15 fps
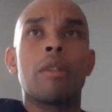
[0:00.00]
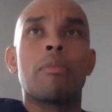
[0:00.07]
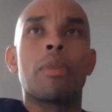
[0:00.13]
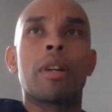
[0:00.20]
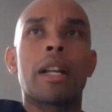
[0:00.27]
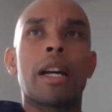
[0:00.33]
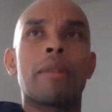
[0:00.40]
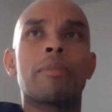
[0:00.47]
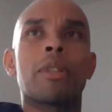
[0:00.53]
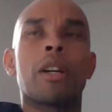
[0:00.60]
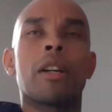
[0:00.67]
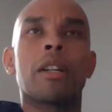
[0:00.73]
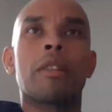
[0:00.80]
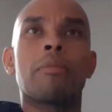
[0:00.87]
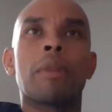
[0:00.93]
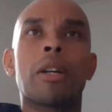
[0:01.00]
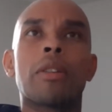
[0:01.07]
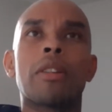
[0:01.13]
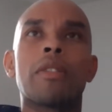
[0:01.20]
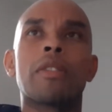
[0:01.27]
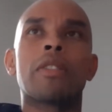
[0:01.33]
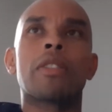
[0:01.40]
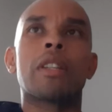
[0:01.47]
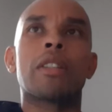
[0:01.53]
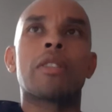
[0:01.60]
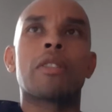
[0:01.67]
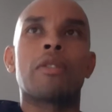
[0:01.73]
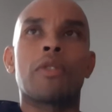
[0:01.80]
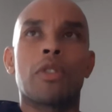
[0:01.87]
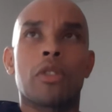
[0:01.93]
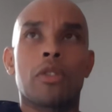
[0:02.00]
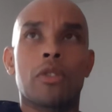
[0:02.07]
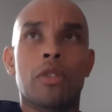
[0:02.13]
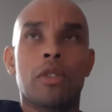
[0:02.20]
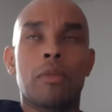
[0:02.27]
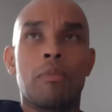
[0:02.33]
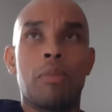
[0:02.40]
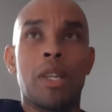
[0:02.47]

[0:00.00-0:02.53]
but I'm talking about in the sense of just